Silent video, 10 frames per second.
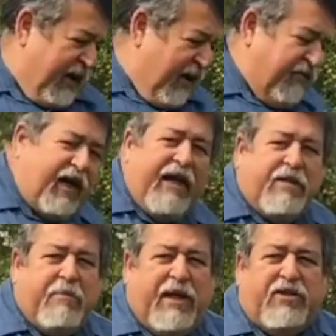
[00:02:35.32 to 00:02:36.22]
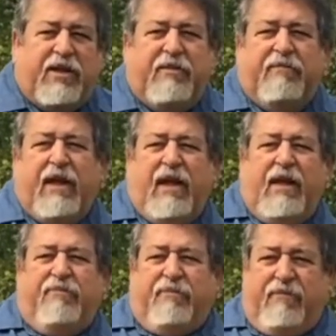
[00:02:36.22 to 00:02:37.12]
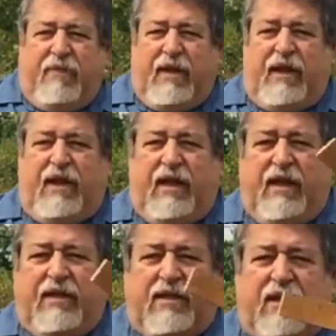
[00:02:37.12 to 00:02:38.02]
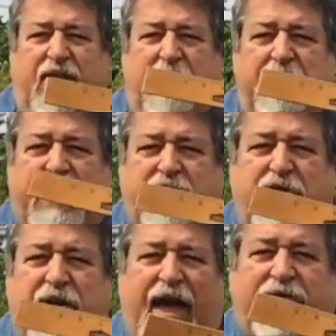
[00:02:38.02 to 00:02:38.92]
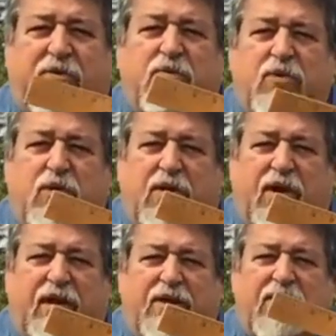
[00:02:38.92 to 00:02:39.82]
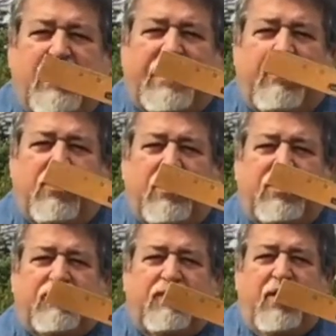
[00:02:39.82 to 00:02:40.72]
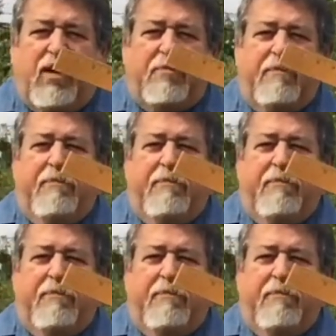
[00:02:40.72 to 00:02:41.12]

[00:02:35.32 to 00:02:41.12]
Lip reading: and I forgot to mention, is make sure you have a ruler, because you know what that ruler is for?